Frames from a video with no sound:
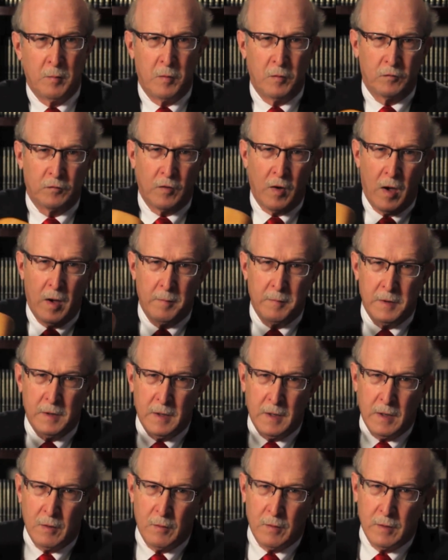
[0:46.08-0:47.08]
the most
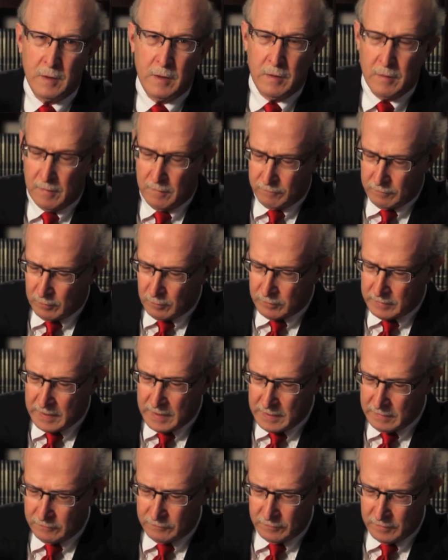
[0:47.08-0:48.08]
common area of
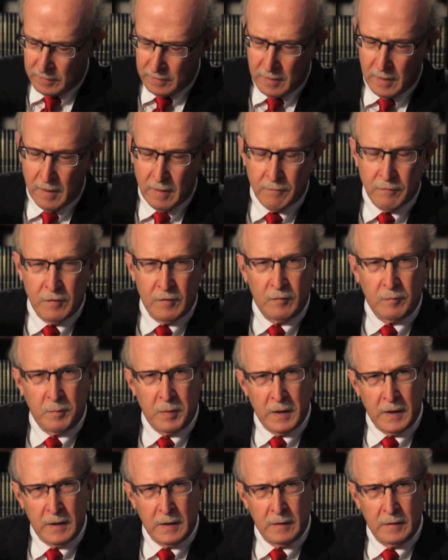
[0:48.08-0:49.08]
location of
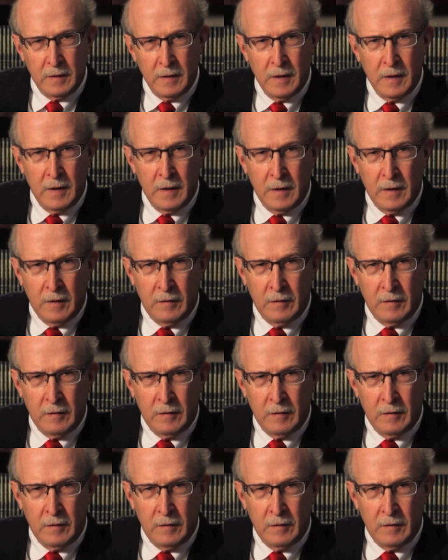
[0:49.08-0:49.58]
this pain